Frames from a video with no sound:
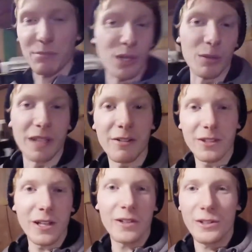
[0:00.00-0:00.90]
and probably
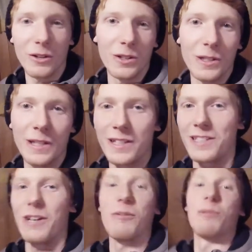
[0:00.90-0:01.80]
every other holiday because
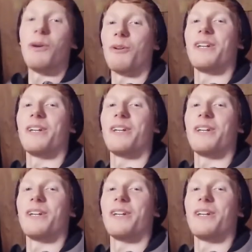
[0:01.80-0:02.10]
now I'm broke.